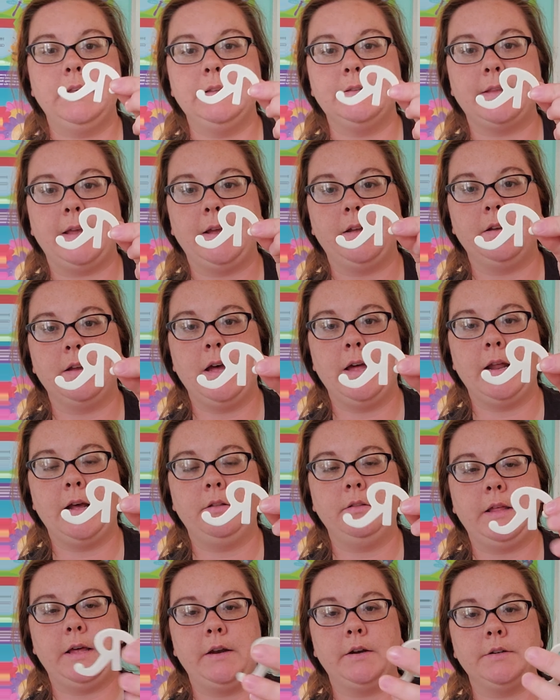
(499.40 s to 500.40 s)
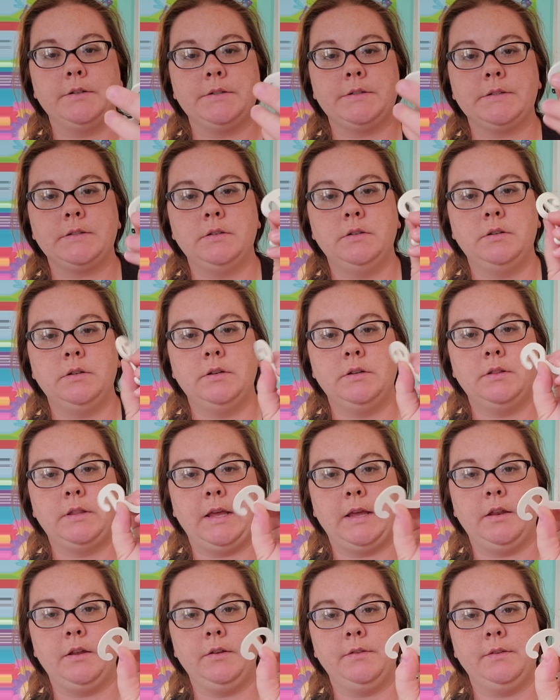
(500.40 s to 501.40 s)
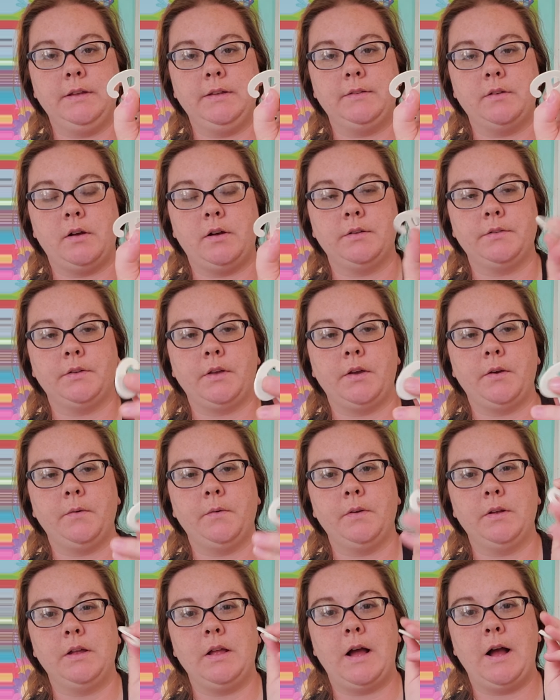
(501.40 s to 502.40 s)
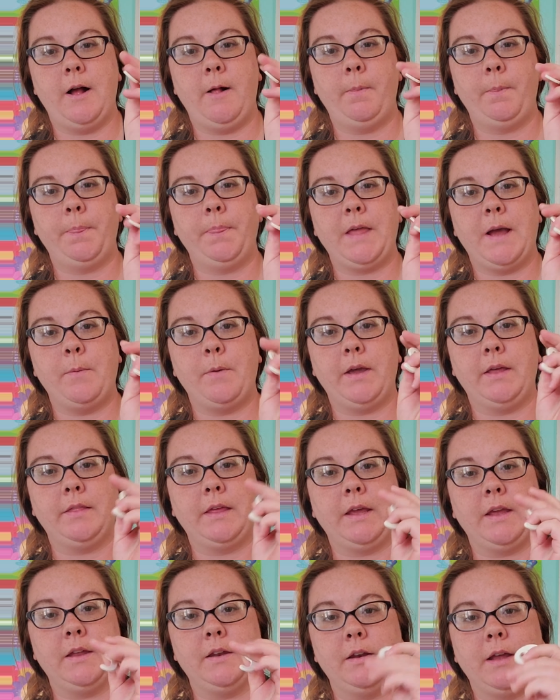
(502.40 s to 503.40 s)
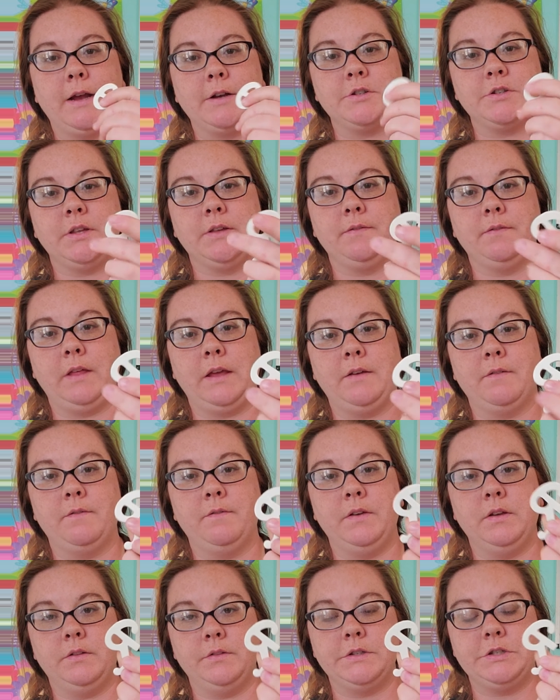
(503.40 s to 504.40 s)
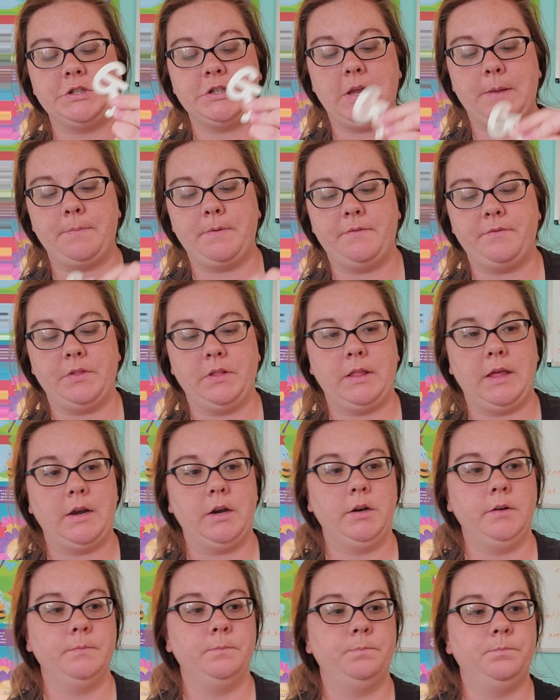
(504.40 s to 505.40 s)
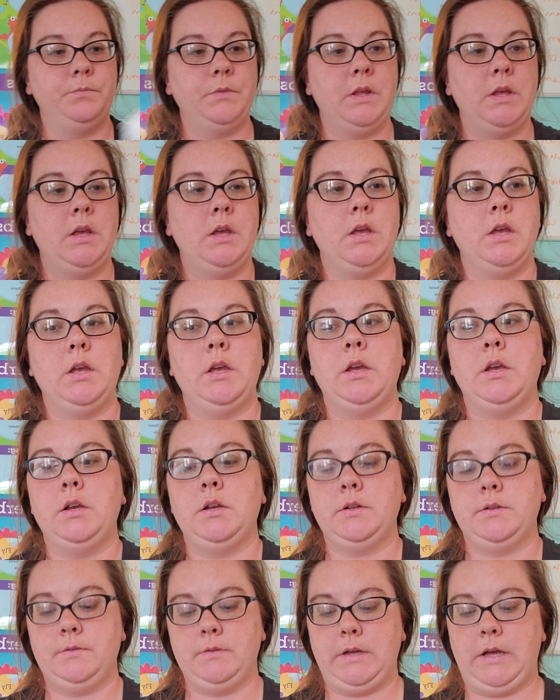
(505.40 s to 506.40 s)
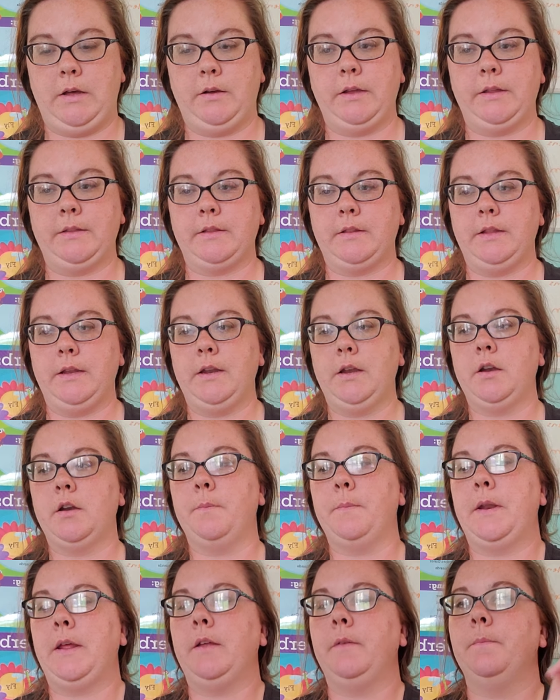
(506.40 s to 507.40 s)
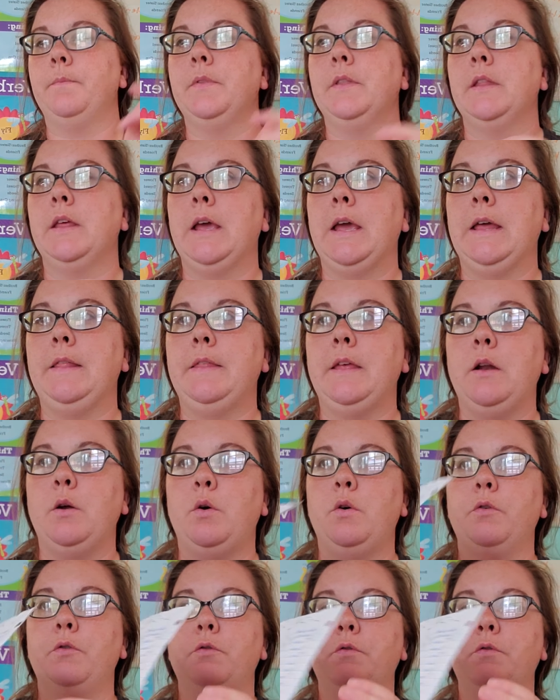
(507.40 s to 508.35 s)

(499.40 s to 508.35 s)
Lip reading: like cutout letters, they can use these also. That way they can actually like feel the shape of the letter. I'll get the lid here in a minute. And then on